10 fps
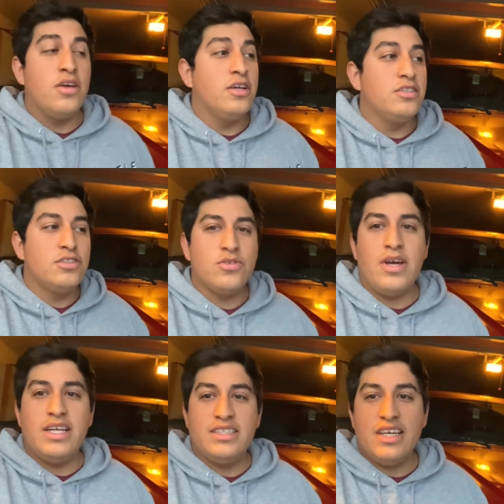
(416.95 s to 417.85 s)
So
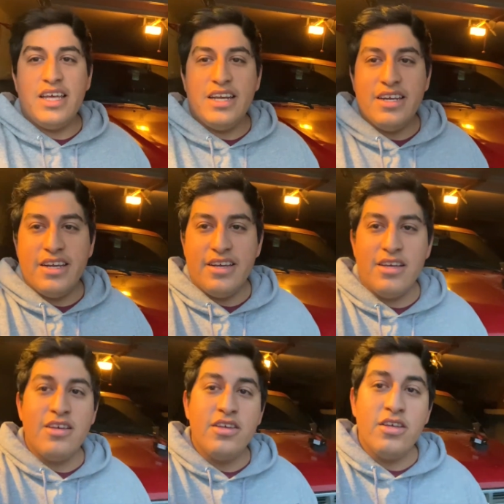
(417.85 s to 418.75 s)
I decided
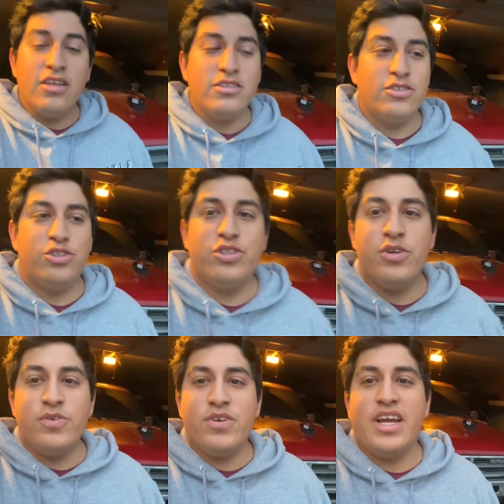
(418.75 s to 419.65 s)
to
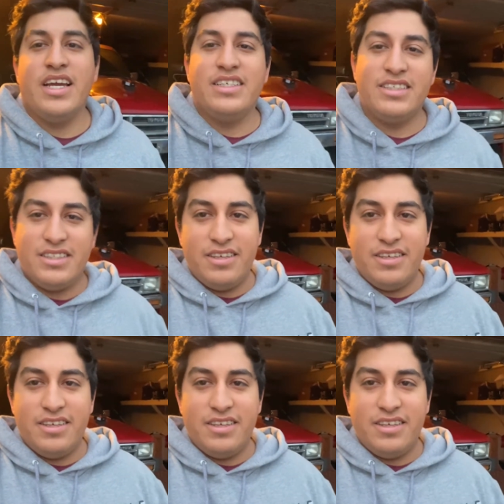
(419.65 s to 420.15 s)
show you guys a